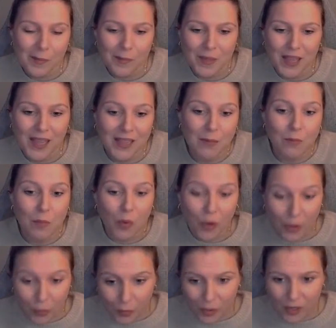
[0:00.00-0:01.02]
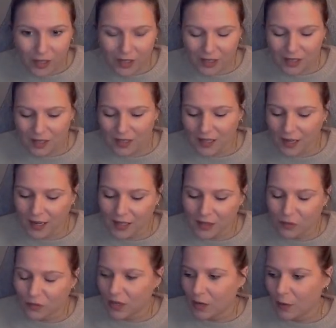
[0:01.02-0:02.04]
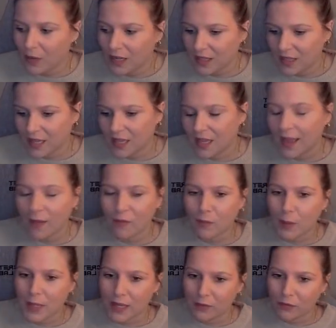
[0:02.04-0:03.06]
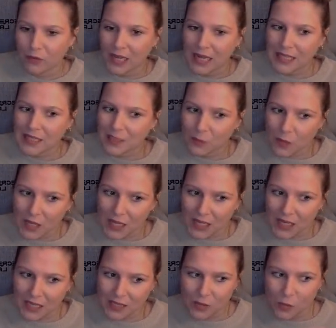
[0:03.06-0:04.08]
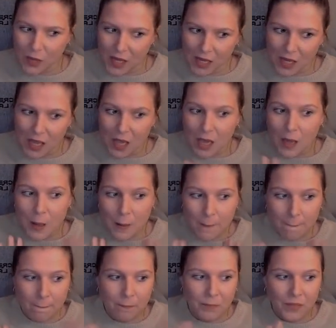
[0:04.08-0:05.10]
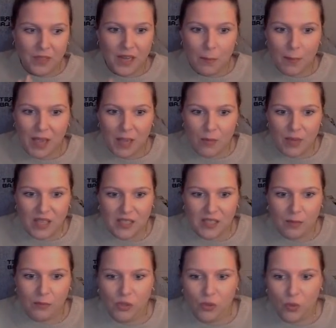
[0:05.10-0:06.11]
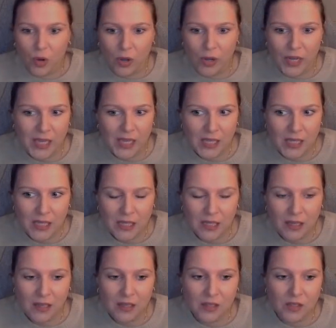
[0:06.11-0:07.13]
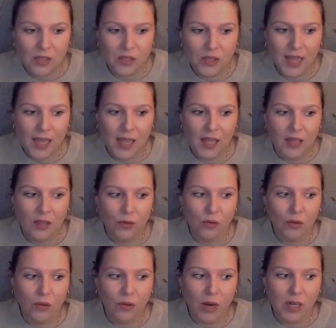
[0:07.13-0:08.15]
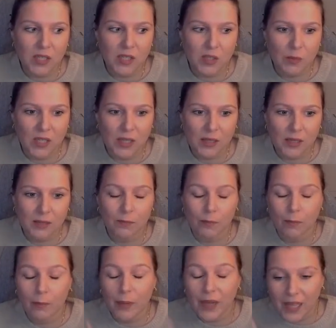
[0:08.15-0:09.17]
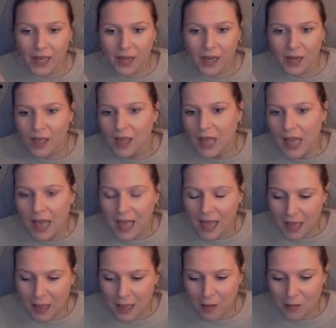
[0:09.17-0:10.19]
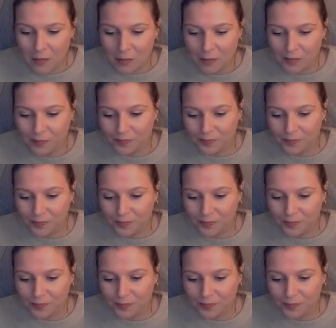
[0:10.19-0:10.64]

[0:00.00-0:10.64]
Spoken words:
any more work, like the video editing I have planned for next week, and next week there may be some drawing that requires to be done, but I am